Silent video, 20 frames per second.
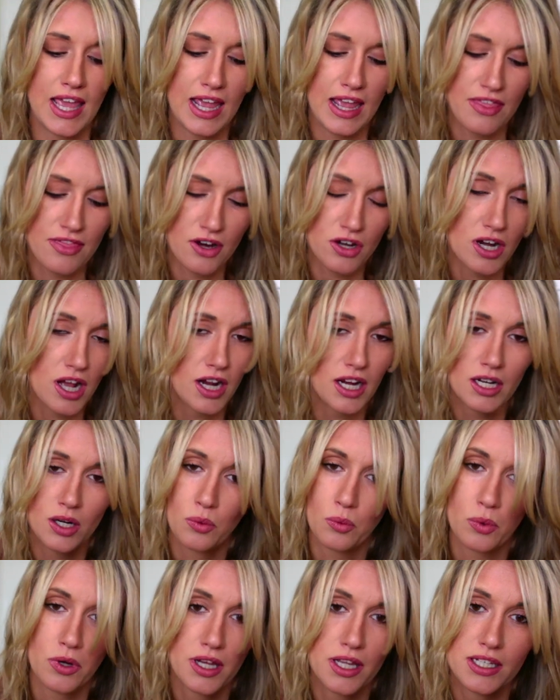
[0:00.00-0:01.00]
And they're not going to
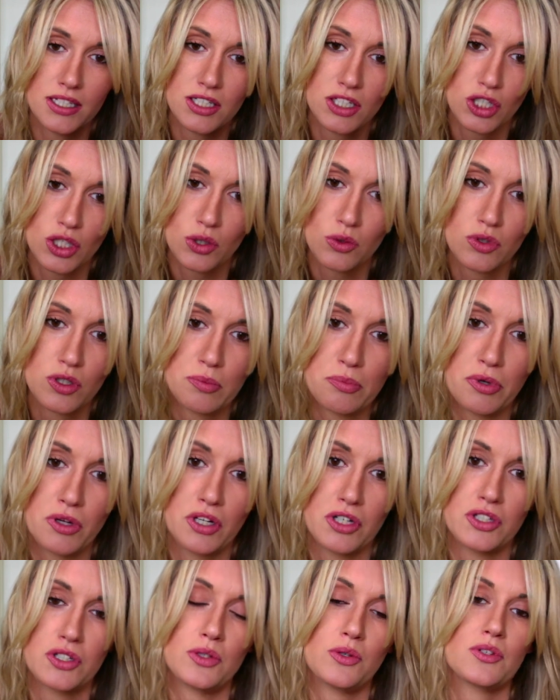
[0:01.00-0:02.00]
want you to put
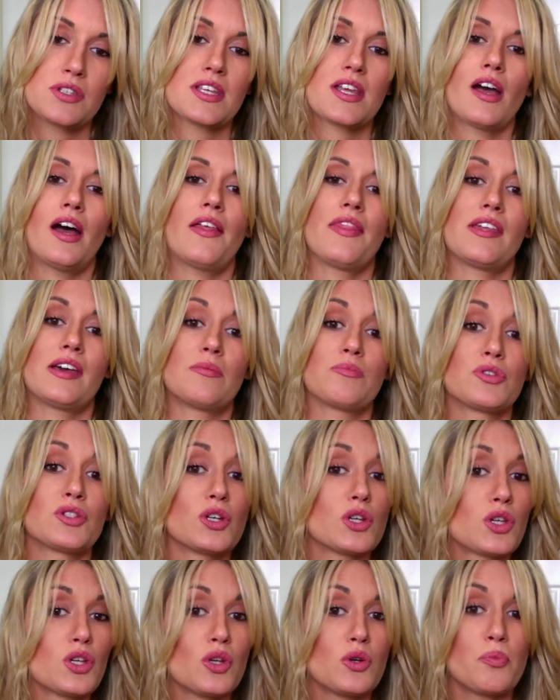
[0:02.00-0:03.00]
a tuzi on them. So
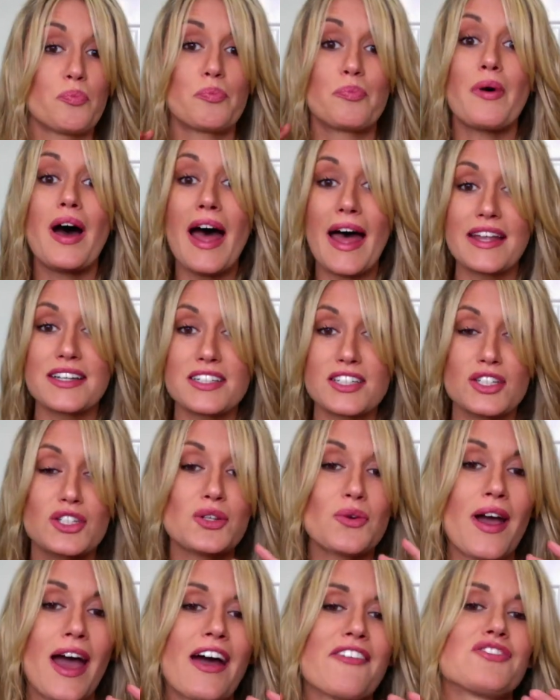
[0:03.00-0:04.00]
you, but
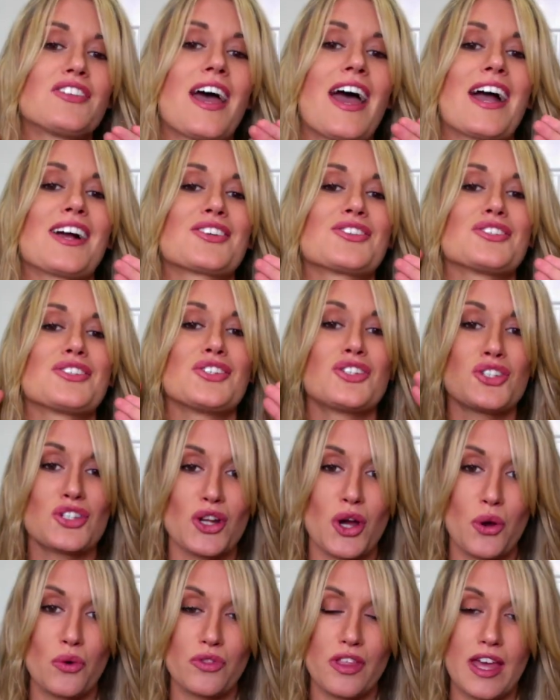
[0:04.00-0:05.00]
you have to actually
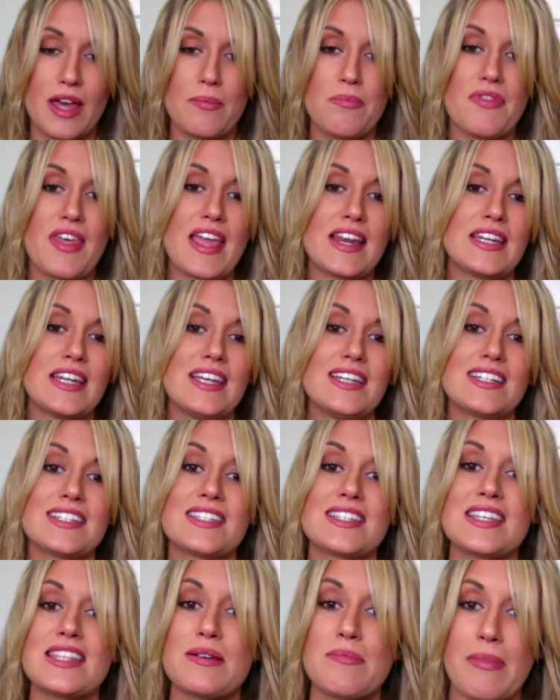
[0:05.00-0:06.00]
show them. They need to
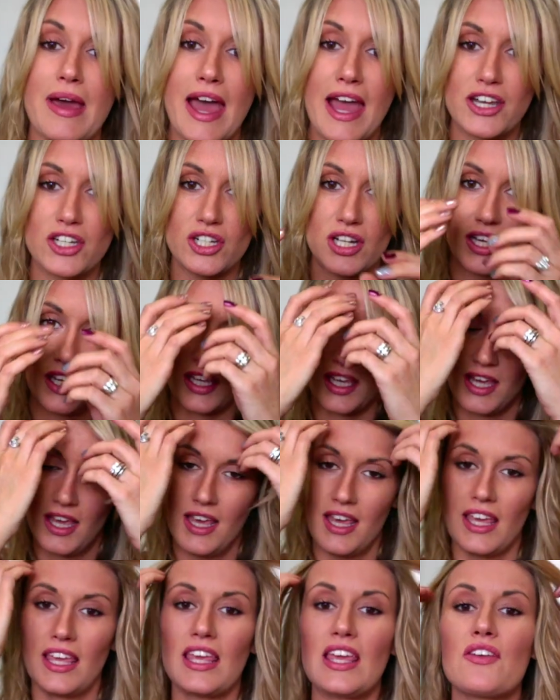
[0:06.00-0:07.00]
see the magic,
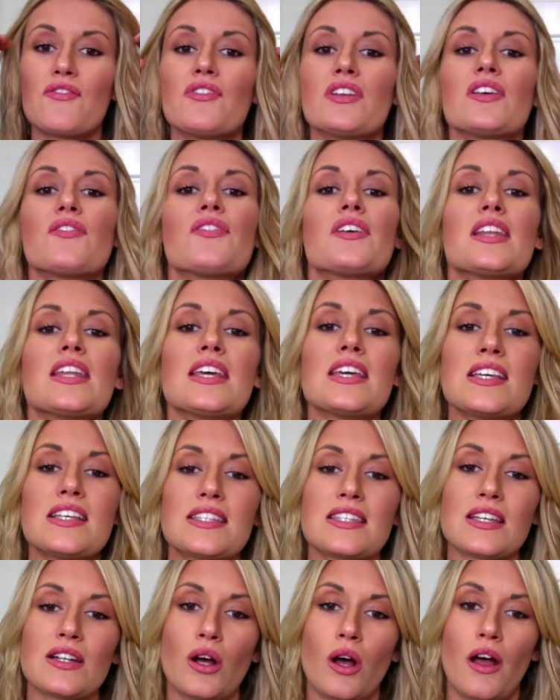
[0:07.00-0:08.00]
even if it
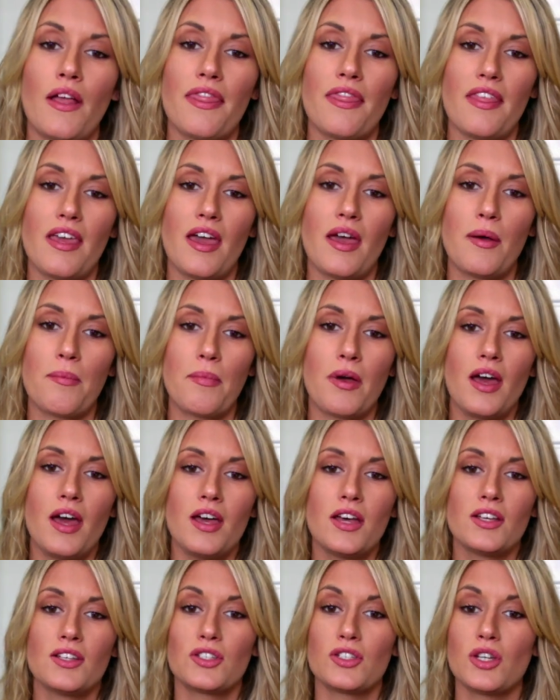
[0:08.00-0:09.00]
isn't on them.
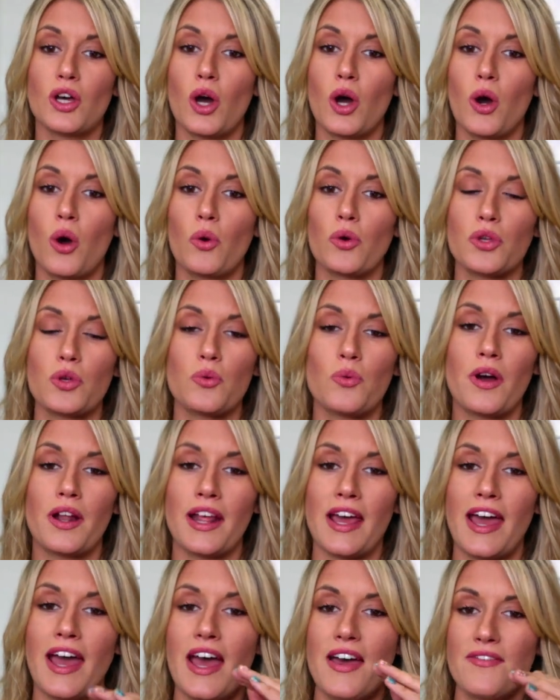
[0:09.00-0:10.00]
So you want
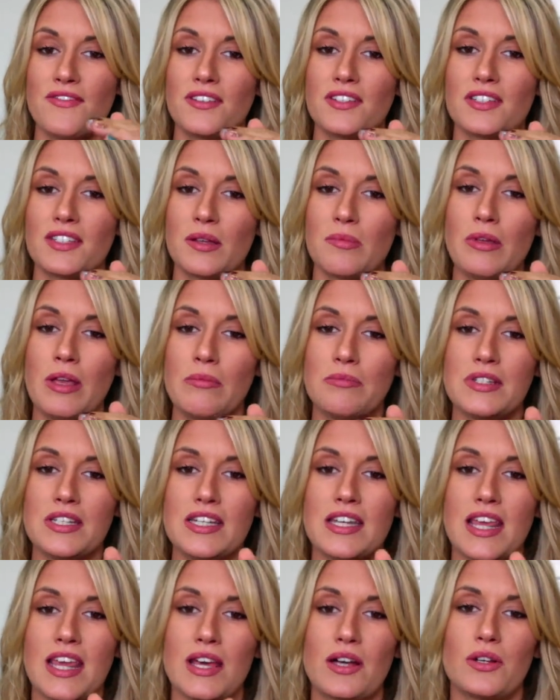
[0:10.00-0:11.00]
to have some empty
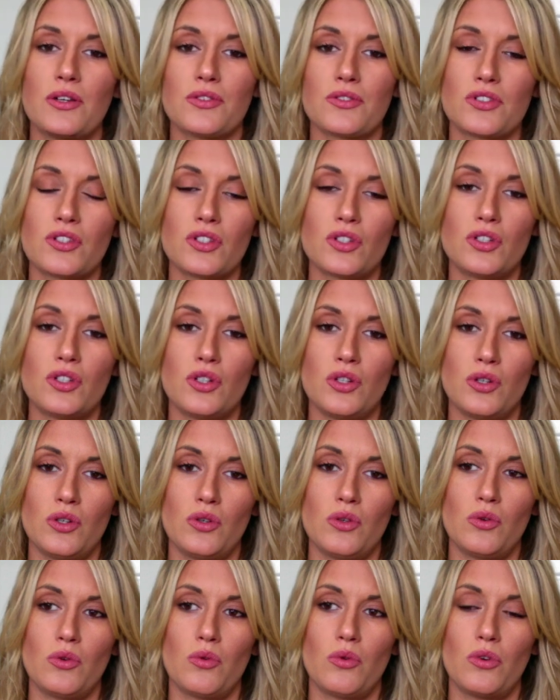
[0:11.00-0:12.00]
nails
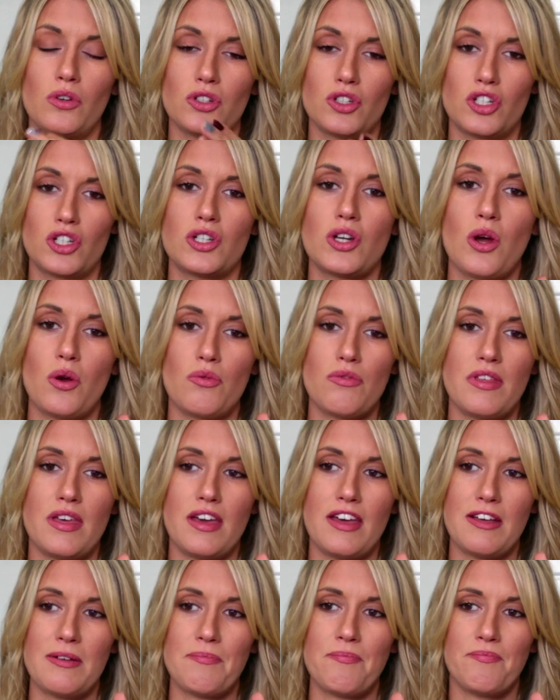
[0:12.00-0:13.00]
to show
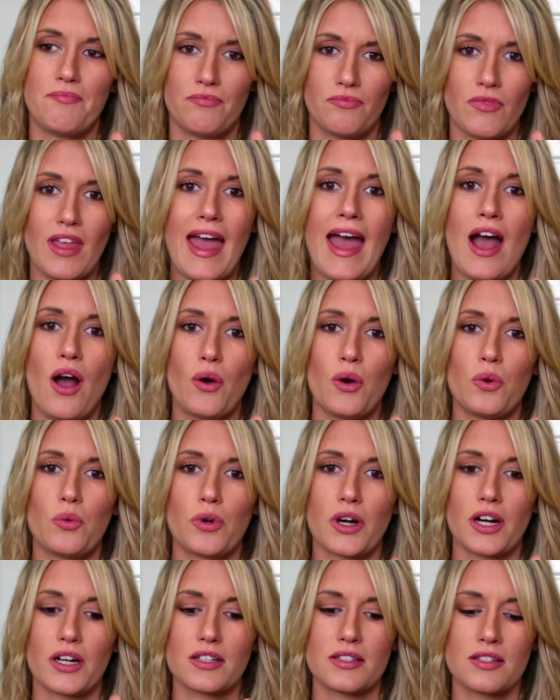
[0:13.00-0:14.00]
them how it
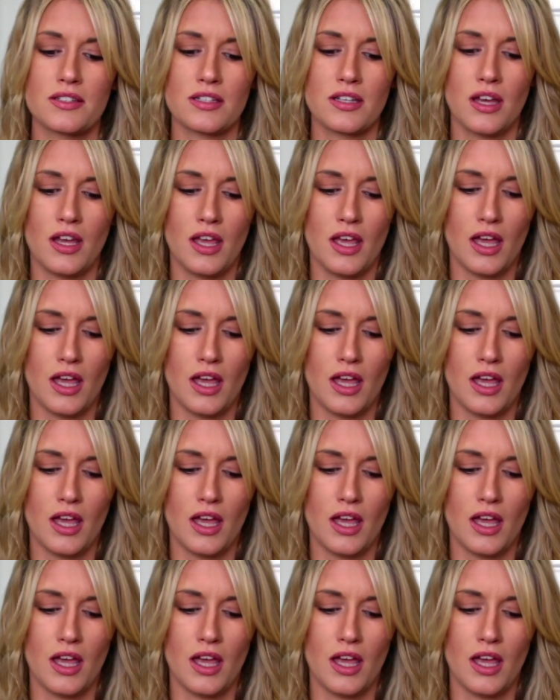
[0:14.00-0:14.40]
works.